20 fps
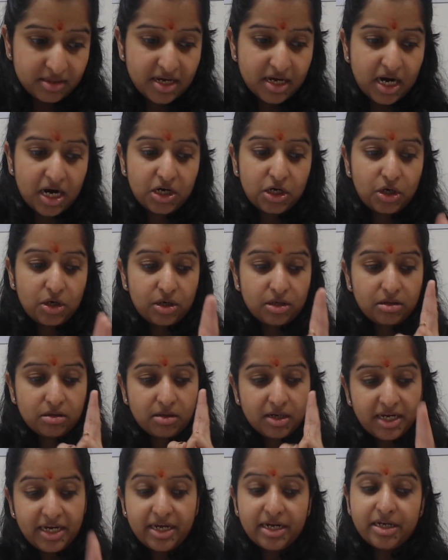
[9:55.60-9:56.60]
There are
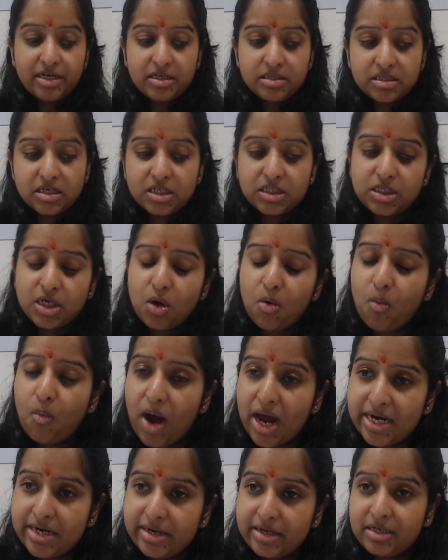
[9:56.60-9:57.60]
three reasons.
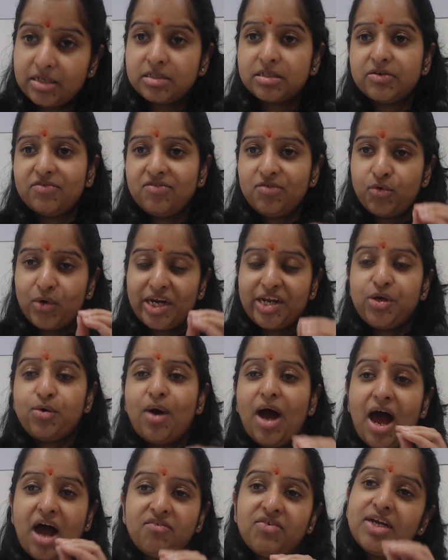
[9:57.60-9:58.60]
One is when
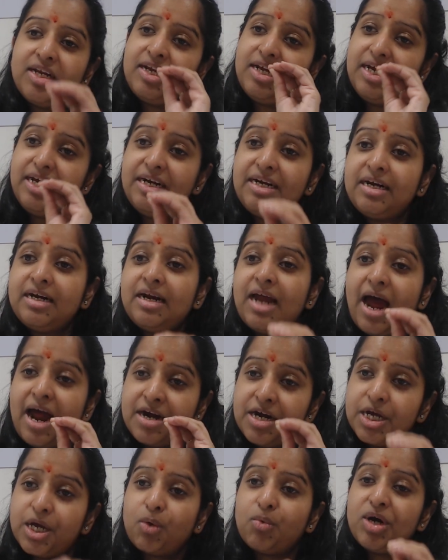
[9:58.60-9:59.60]
you have an
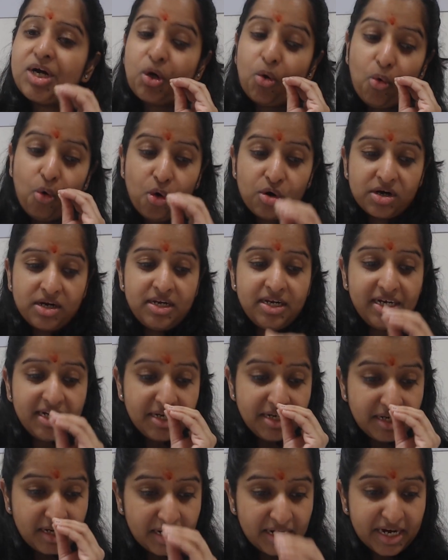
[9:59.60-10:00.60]
inadequate oral
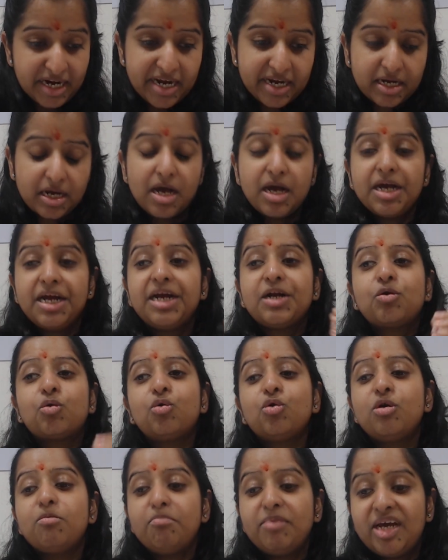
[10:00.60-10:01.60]
intake, it
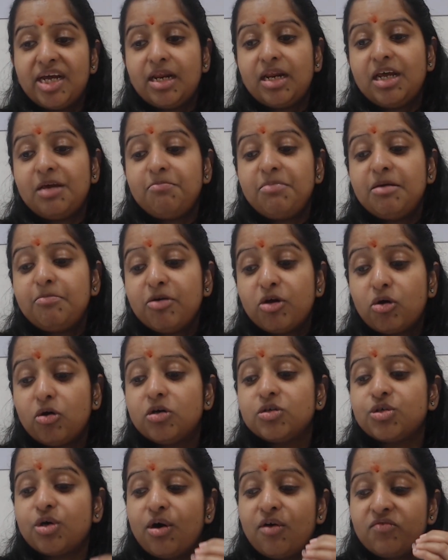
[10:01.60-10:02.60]
could mainly be because